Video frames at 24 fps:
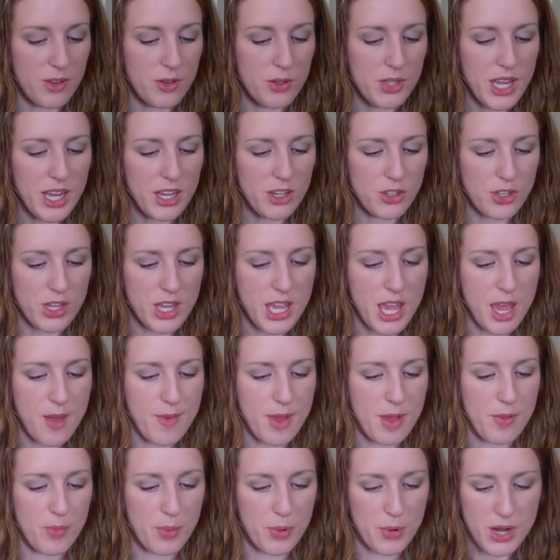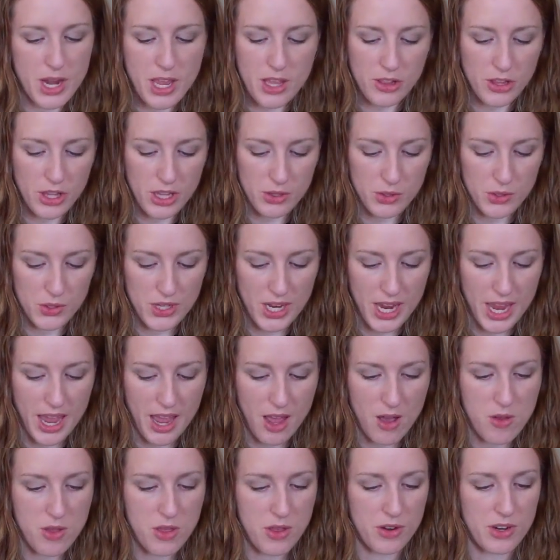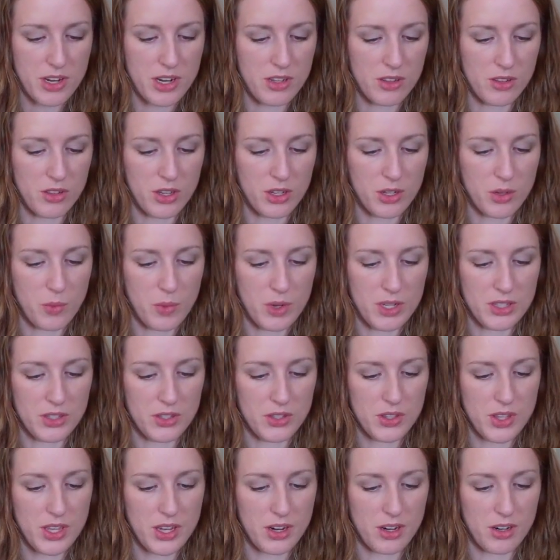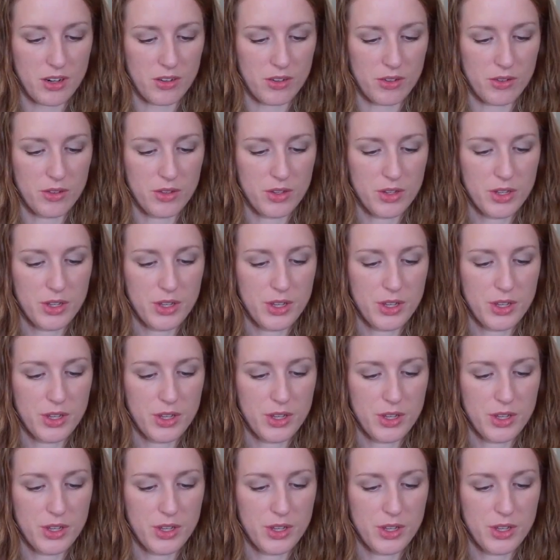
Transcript: those actually came out pretty close to how they're going to look once they're